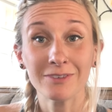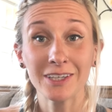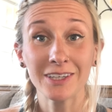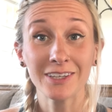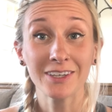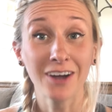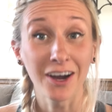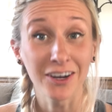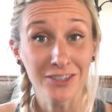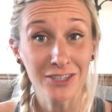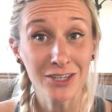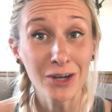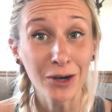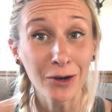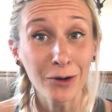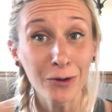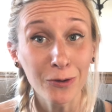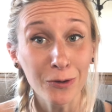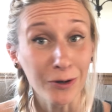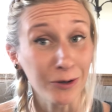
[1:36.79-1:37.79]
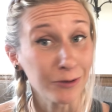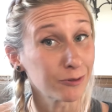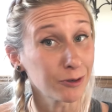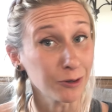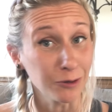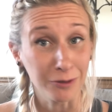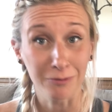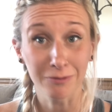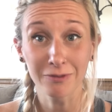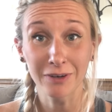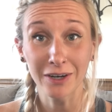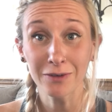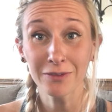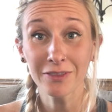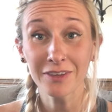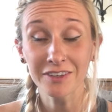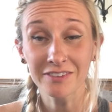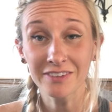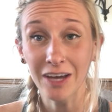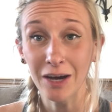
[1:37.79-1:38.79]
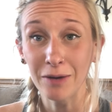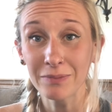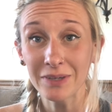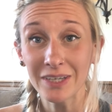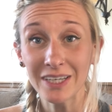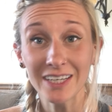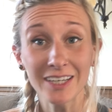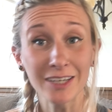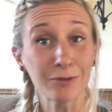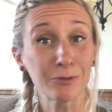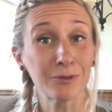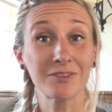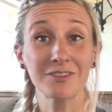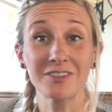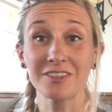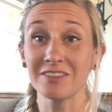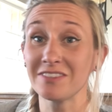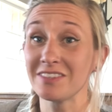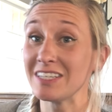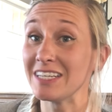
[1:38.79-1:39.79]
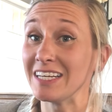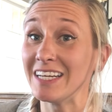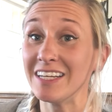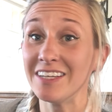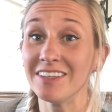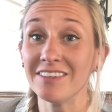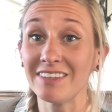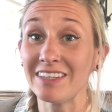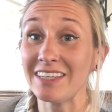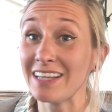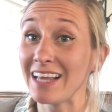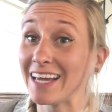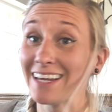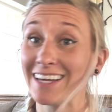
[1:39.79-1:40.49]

got to know or found this company, it was just an easy,